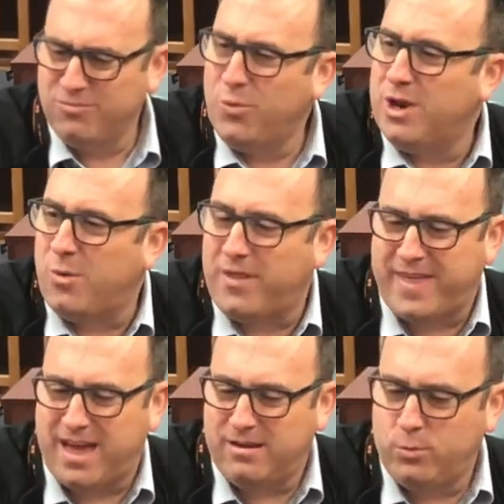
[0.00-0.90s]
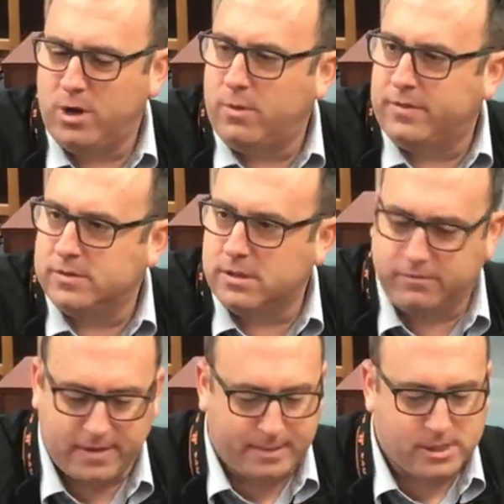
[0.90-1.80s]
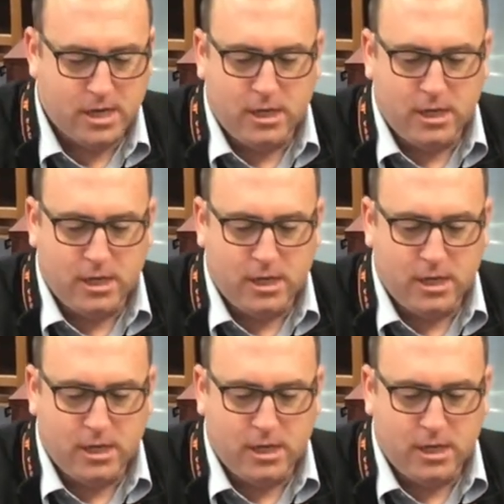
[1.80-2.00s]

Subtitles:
We don't want that. We don't want those little flaps.